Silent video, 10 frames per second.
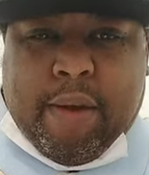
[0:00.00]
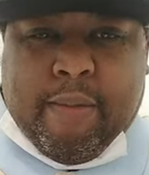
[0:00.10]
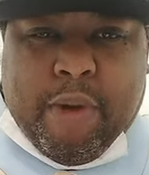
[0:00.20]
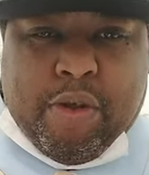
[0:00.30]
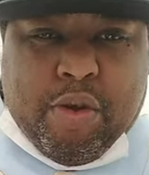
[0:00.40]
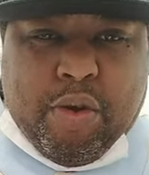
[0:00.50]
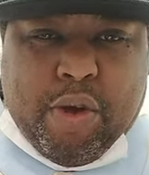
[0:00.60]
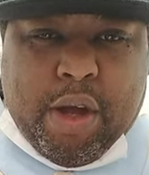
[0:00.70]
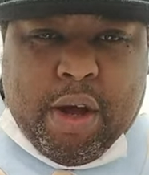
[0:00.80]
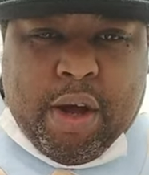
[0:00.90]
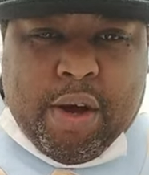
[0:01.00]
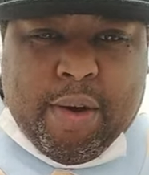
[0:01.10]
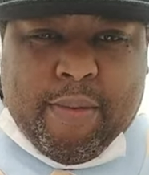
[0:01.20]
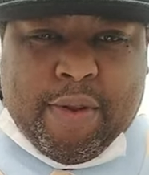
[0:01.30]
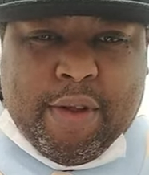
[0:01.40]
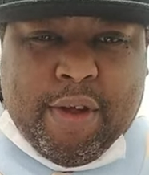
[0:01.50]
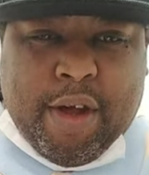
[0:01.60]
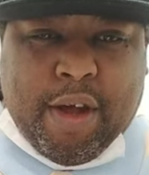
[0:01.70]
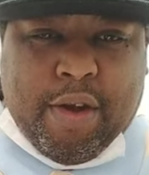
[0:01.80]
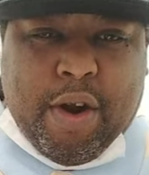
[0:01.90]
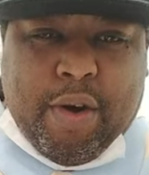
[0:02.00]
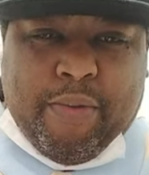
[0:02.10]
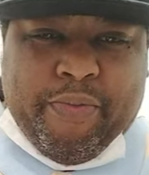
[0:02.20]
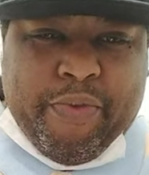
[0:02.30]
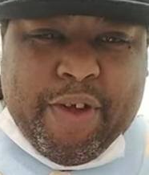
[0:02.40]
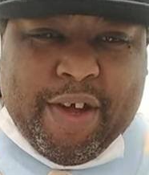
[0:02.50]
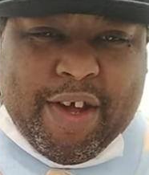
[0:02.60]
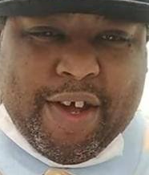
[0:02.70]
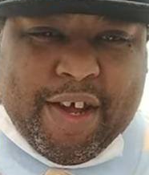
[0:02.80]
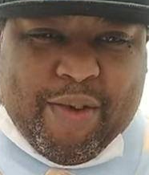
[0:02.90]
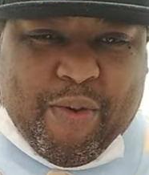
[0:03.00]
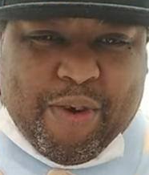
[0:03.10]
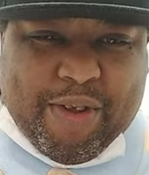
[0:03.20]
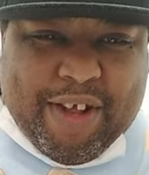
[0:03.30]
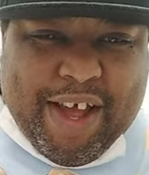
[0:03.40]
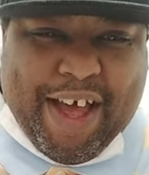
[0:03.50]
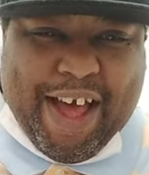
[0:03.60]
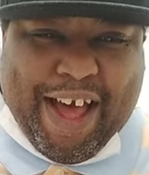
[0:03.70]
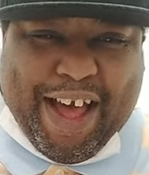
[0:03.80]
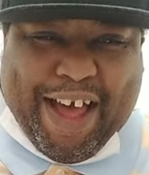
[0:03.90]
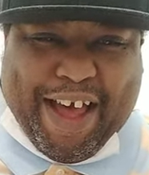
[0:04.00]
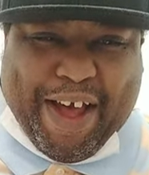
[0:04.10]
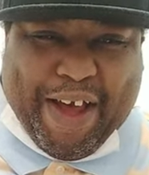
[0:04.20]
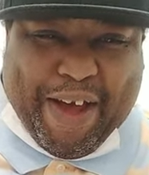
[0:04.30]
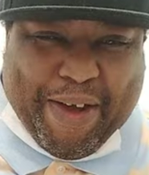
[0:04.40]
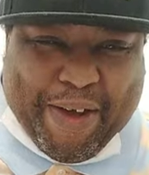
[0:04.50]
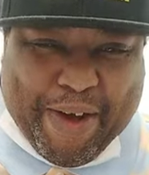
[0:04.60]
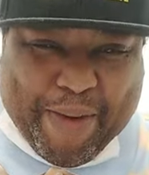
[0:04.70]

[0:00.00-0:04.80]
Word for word: Make sure you get um, Mr. yeah, you know, in the words of Leon,